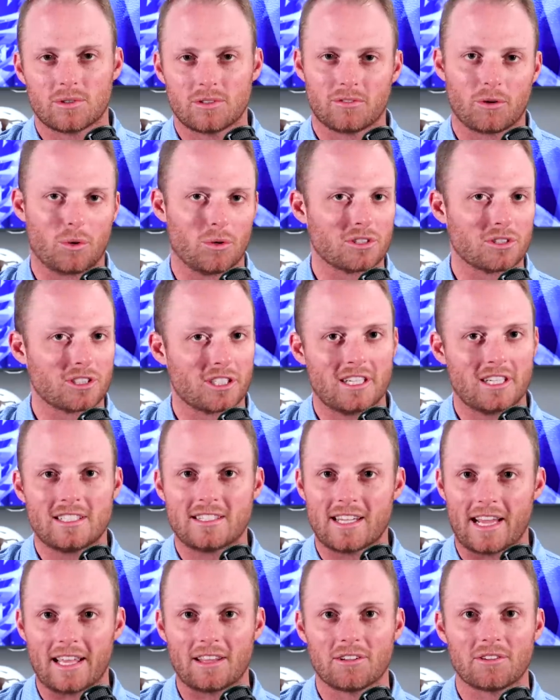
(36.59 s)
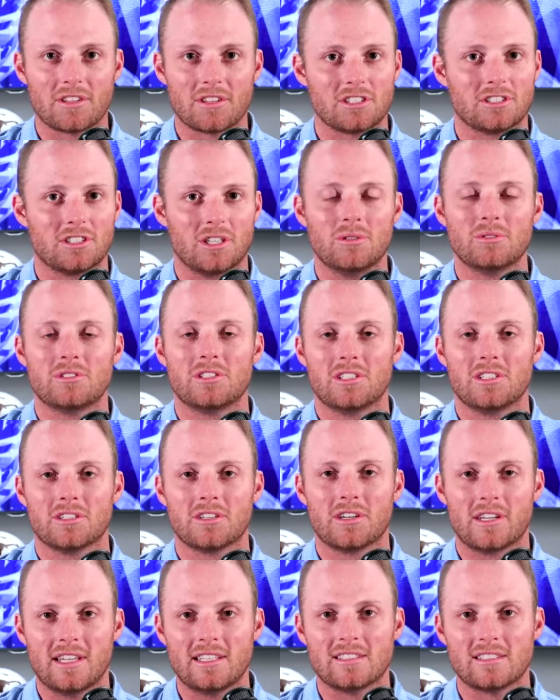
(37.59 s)
We're, of course, going to tailor the show to
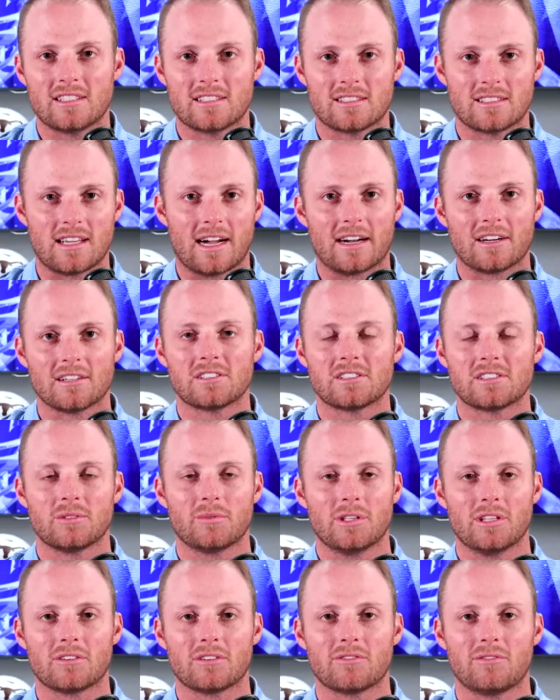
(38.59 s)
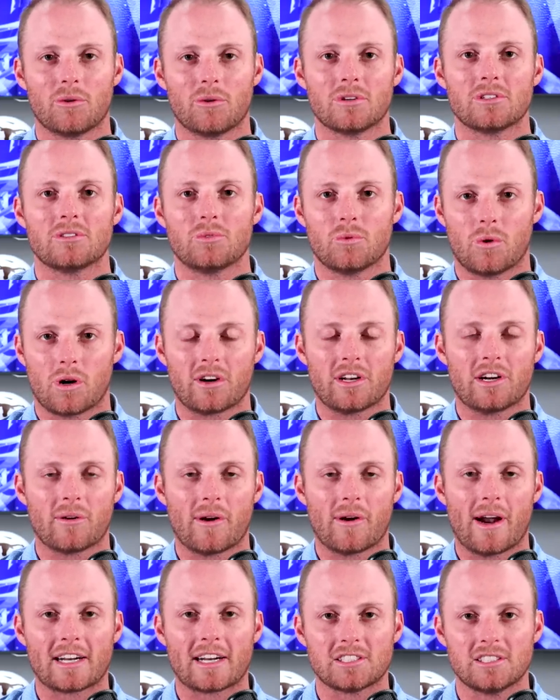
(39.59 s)
your needs and desires. So we look forward to our
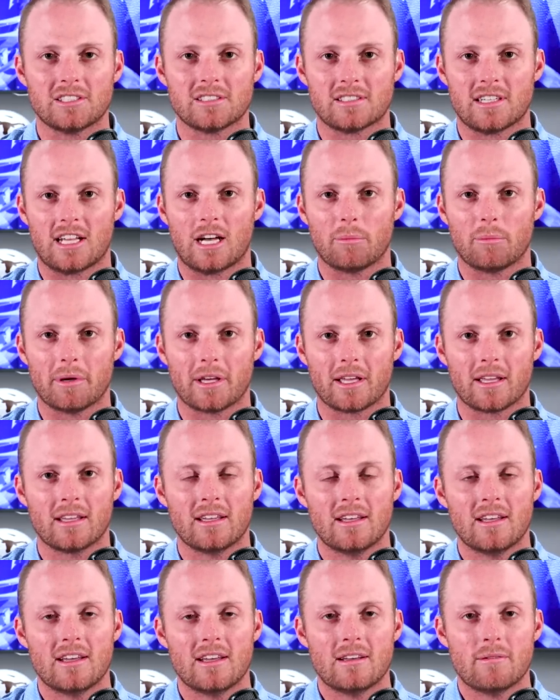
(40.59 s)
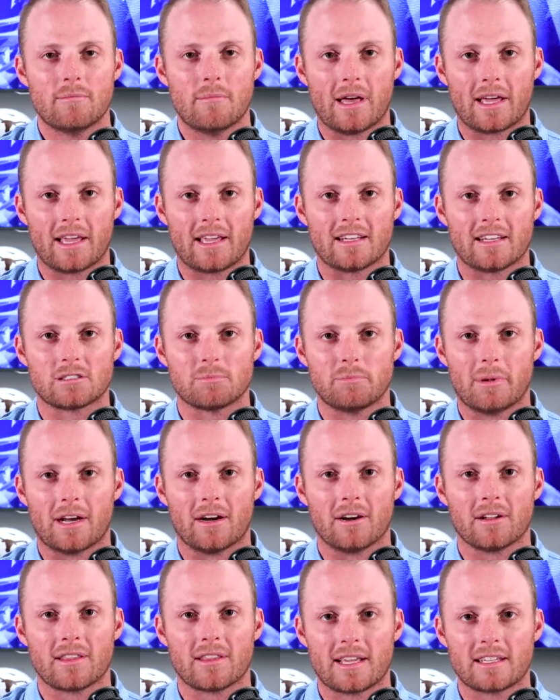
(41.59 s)
interactions and helping making us
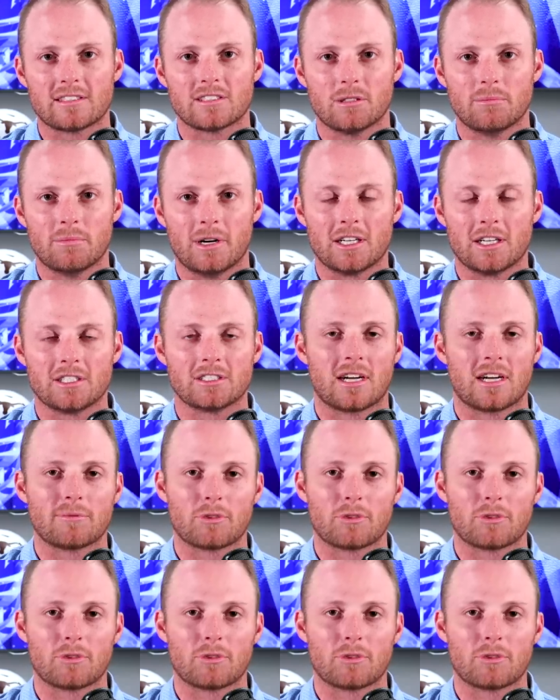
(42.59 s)
better. Thanks so much.